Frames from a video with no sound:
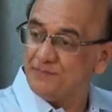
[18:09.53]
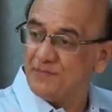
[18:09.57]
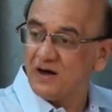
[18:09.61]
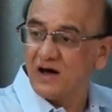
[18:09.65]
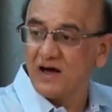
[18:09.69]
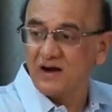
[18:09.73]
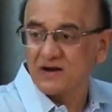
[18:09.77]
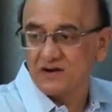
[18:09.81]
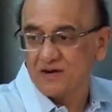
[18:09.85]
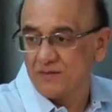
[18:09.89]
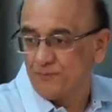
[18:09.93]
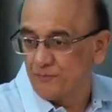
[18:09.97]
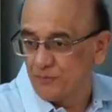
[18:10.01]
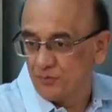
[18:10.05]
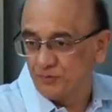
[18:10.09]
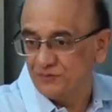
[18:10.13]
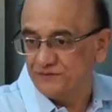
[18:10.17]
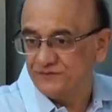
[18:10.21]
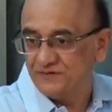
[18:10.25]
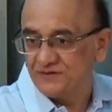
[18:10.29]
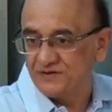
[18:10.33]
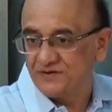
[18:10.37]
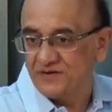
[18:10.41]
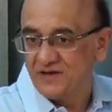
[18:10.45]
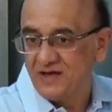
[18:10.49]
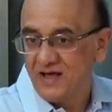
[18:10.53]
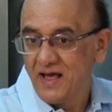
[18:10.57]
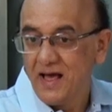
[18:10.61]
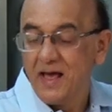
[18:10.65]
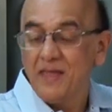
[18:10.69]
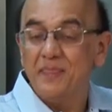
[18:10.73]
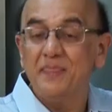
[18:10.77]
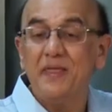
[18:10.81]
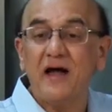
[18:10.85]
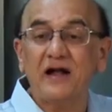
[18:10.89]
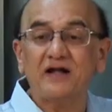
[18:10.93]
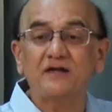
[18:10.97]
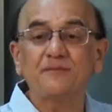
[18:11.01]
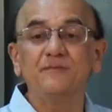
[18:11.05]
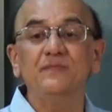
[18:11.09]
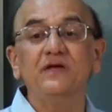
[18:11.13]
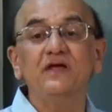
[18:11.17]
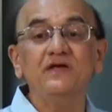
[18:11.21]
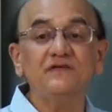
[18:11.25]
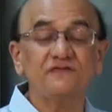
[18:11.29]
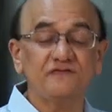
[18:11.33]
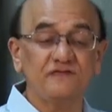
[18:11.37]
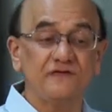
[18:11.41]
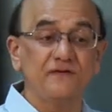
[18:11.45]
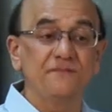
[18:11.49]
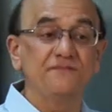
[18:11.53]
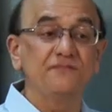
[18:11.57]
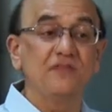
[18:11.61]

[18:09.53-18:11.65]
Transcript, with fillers: are composite that means